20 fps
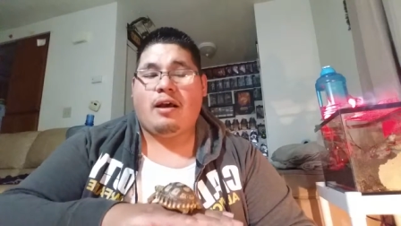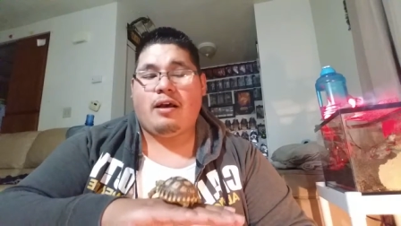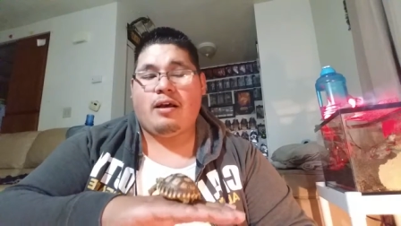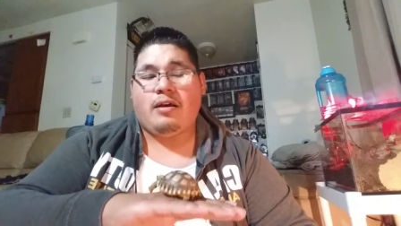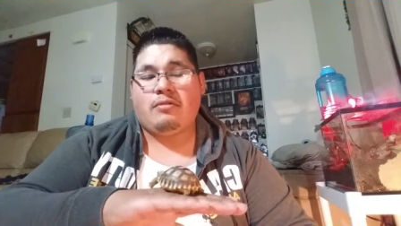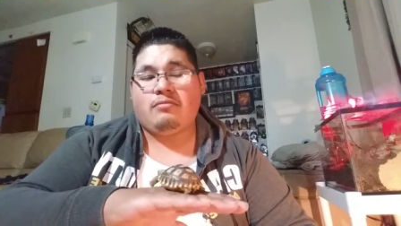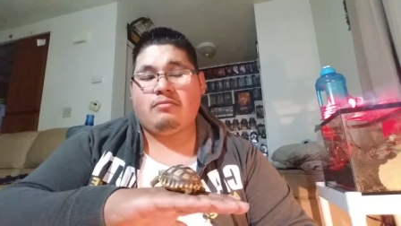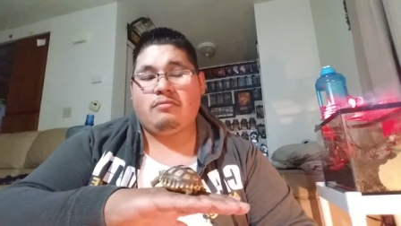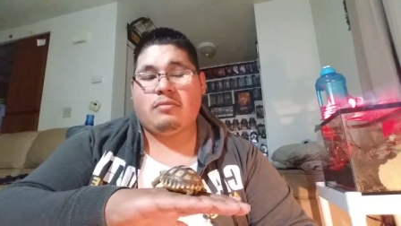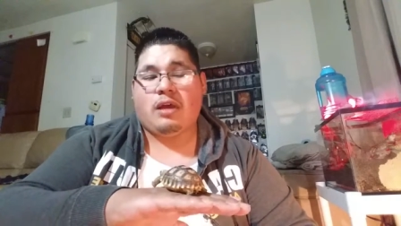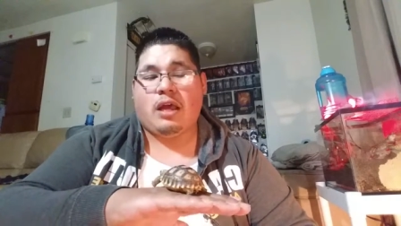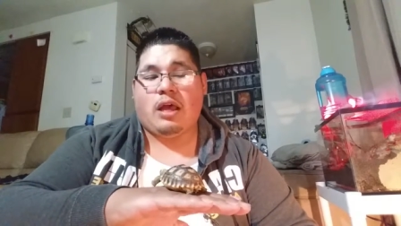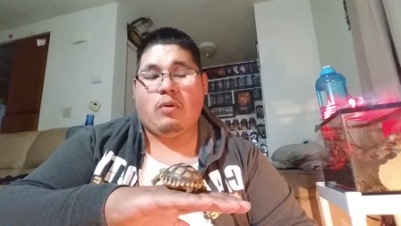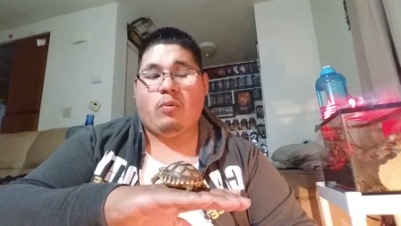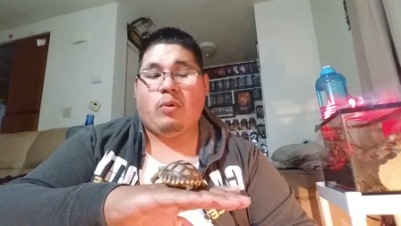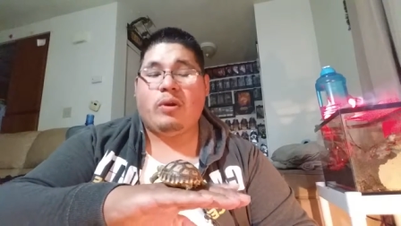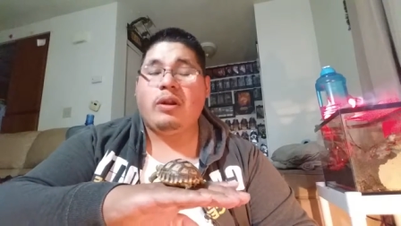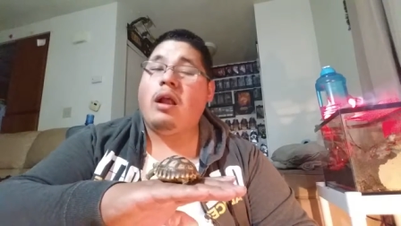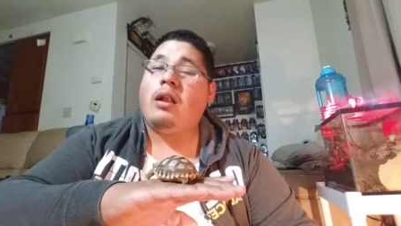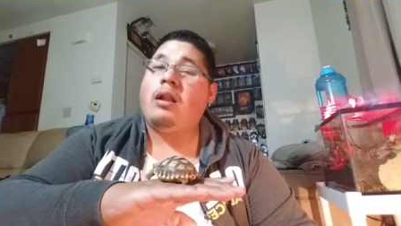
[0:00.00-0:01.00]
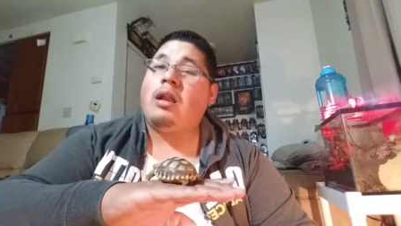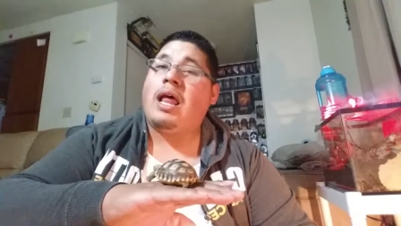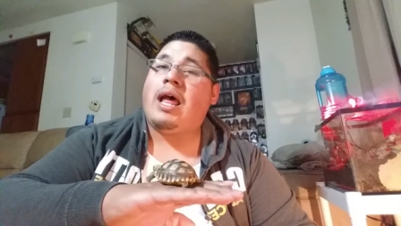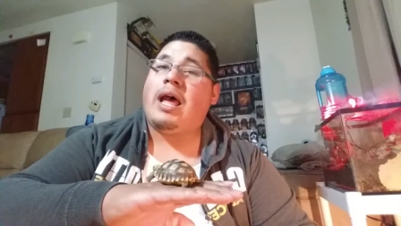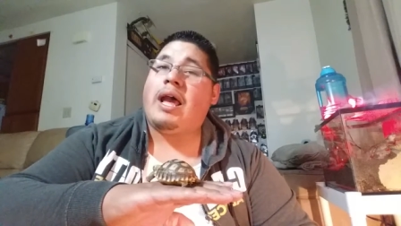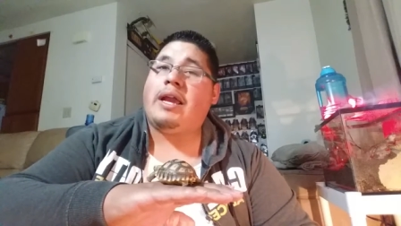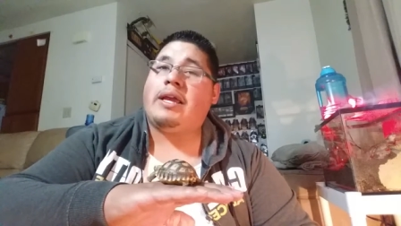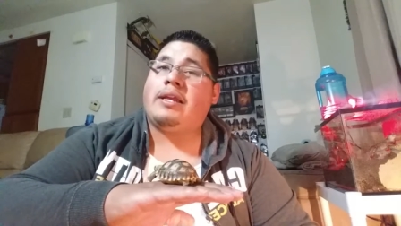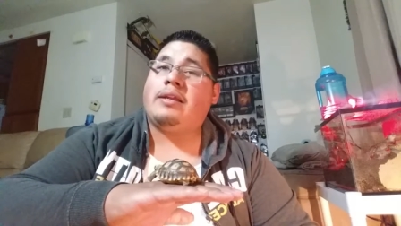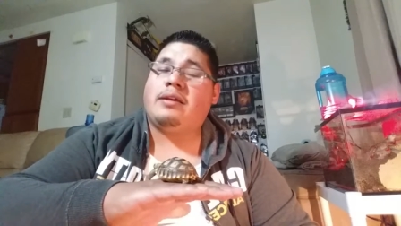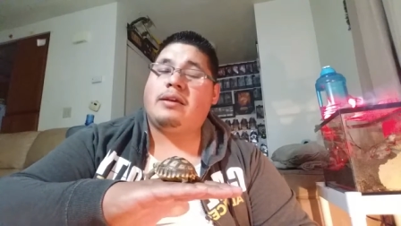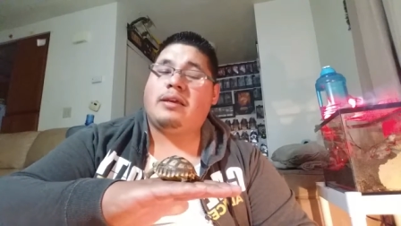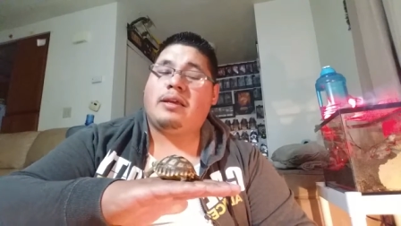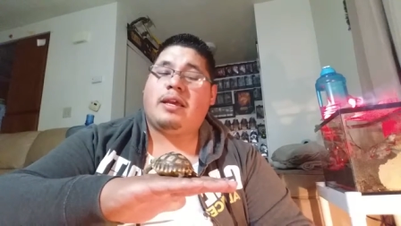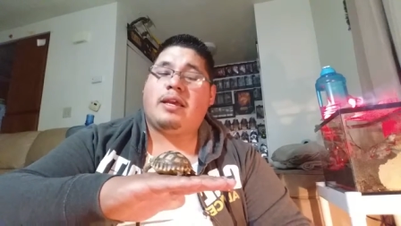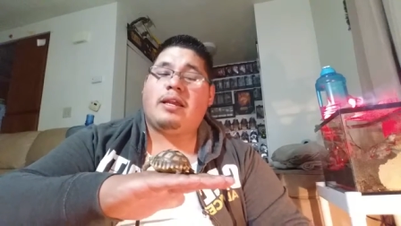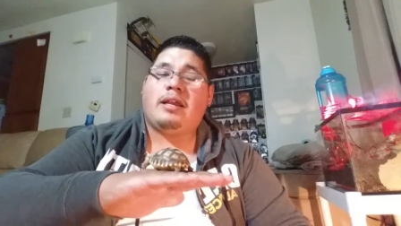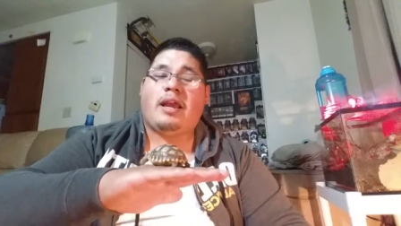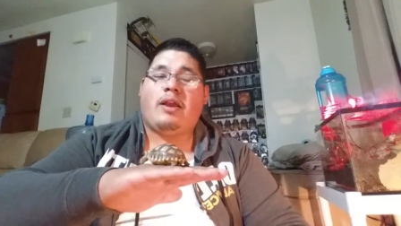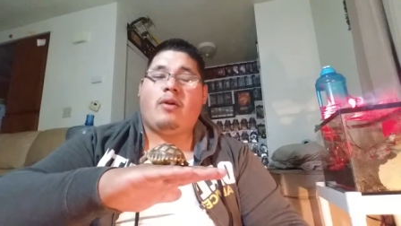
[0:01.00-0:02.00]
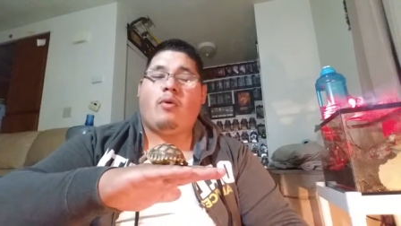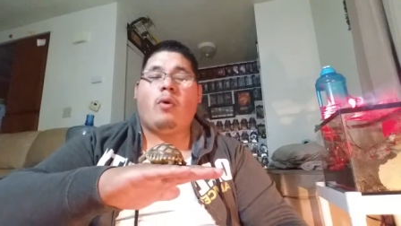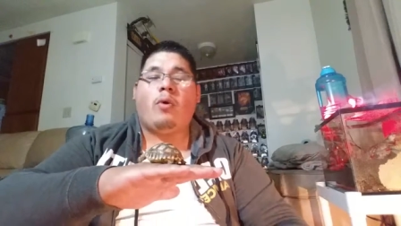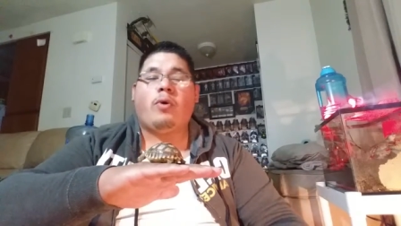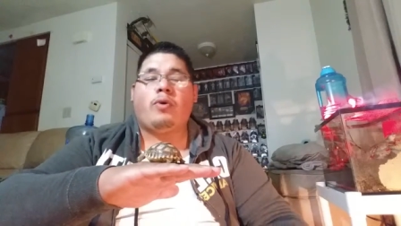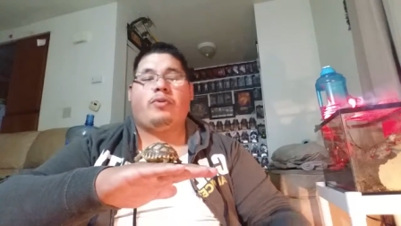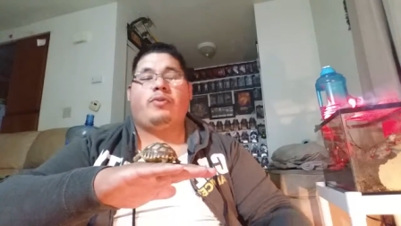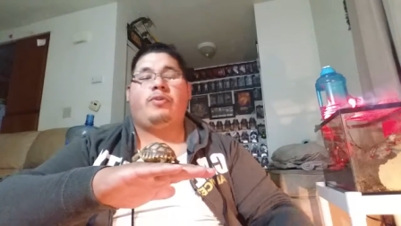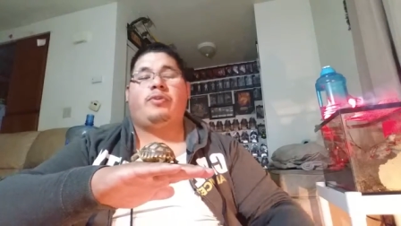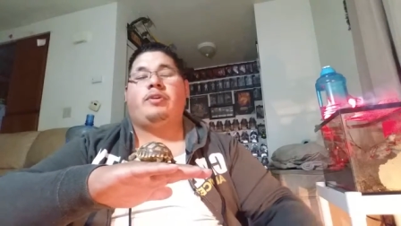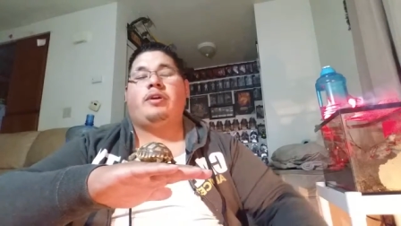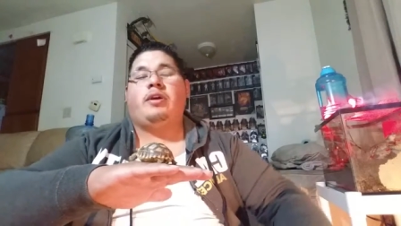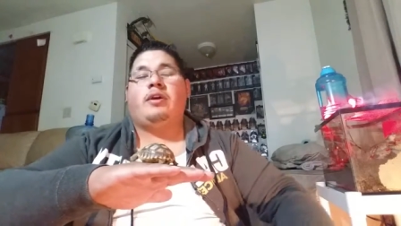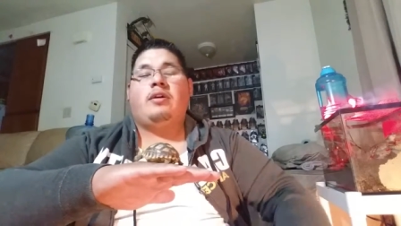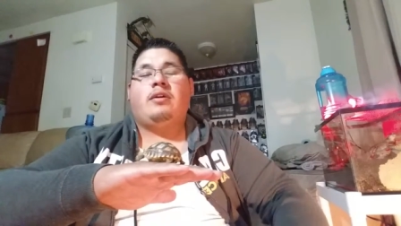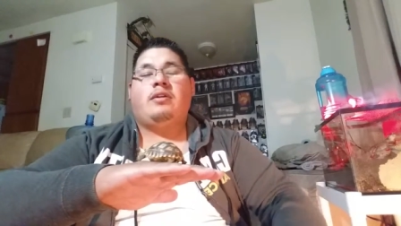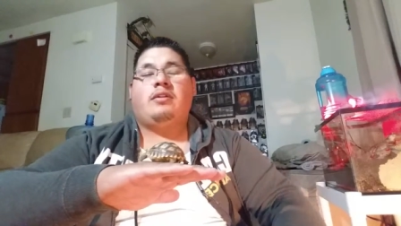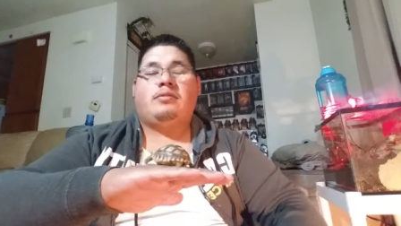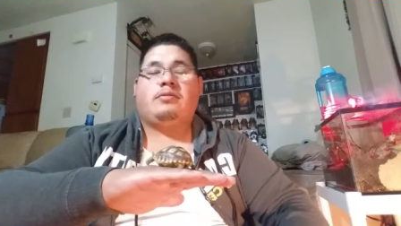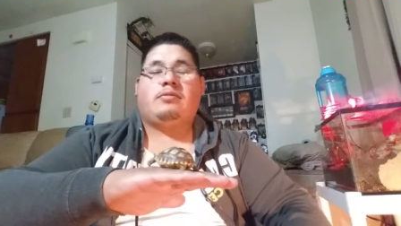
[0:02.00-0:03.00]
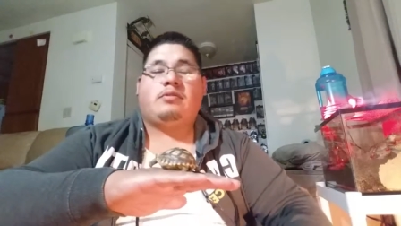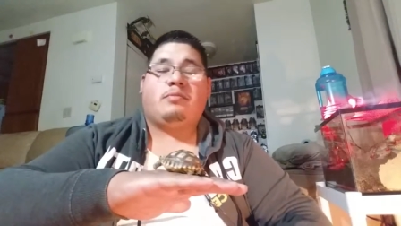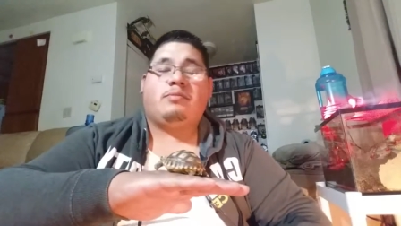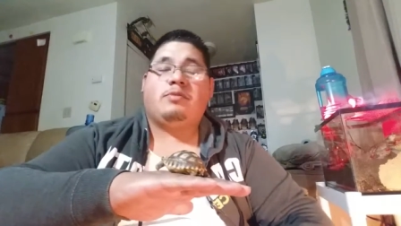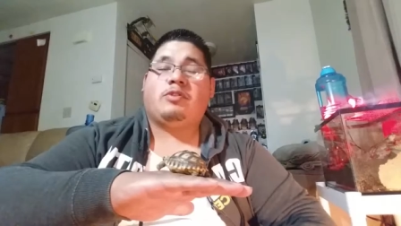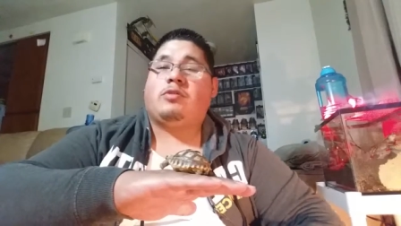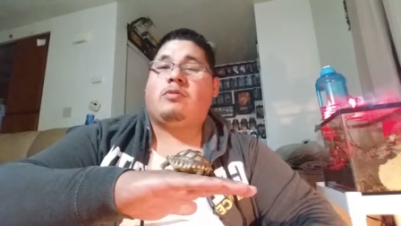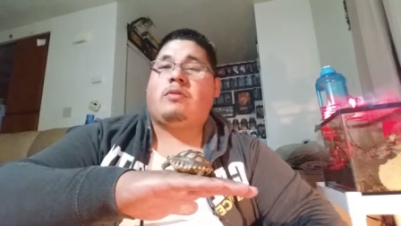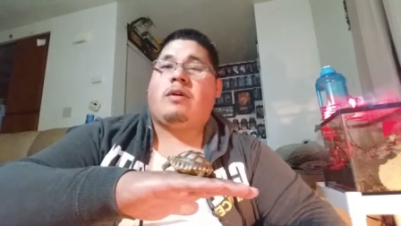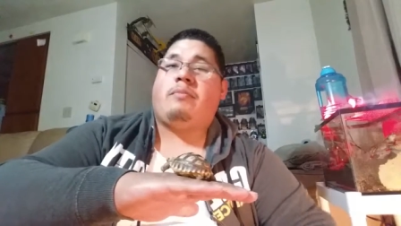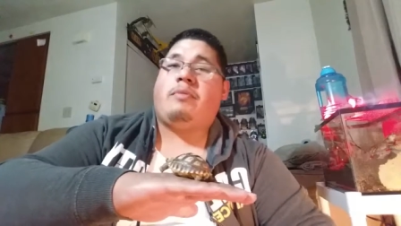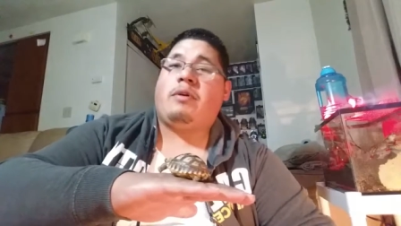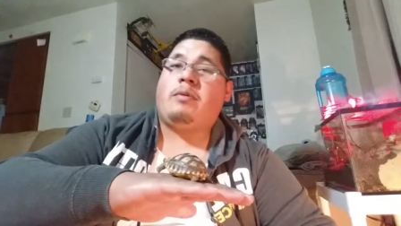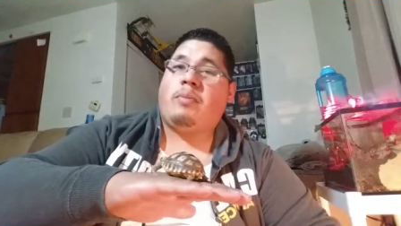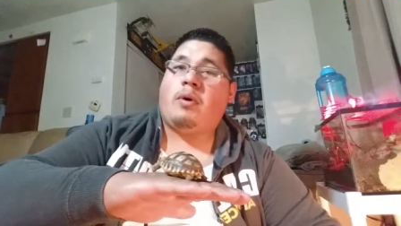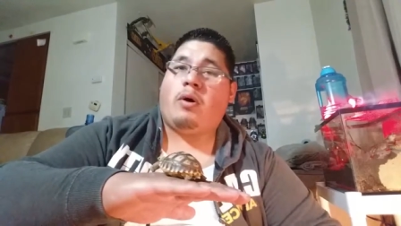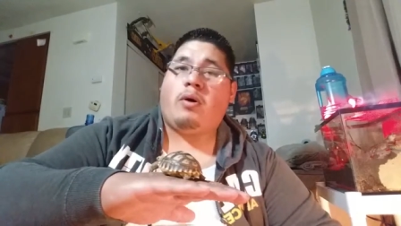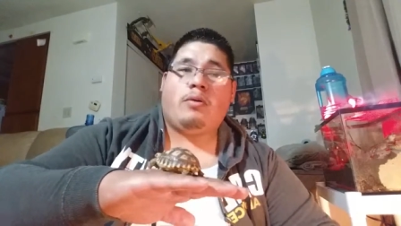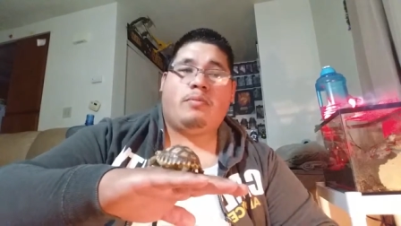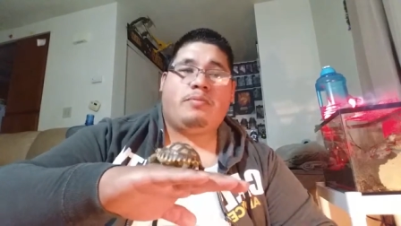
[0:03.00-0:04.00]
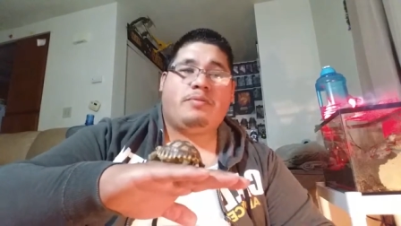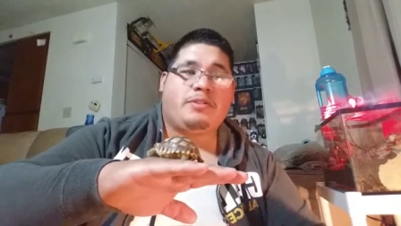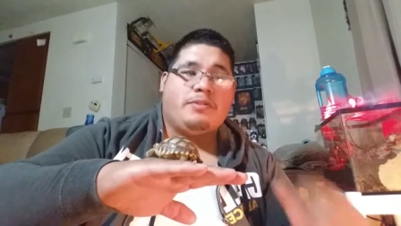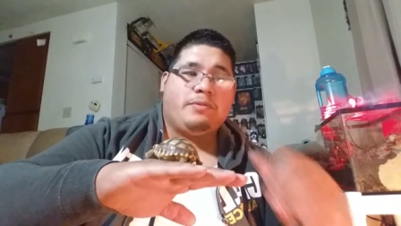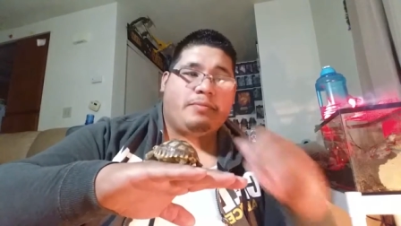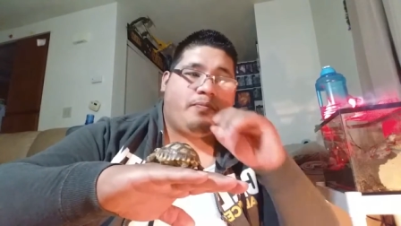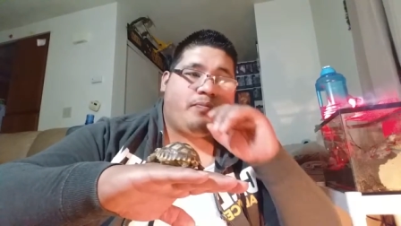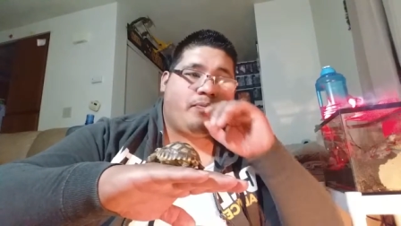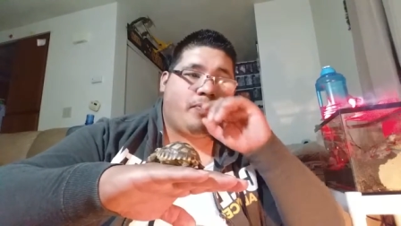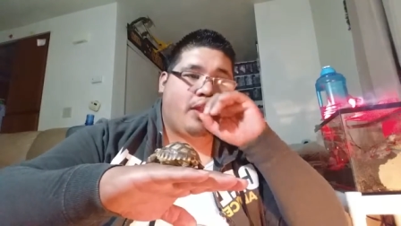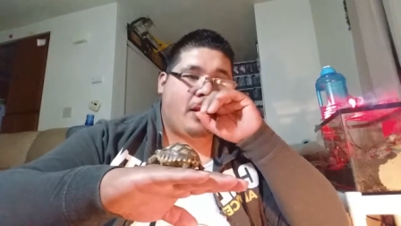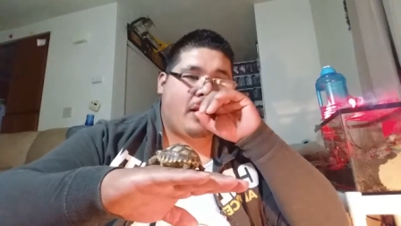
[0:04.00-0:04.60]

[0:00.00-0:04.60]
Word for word: Um, I went online and I ordered some ceramic bulbs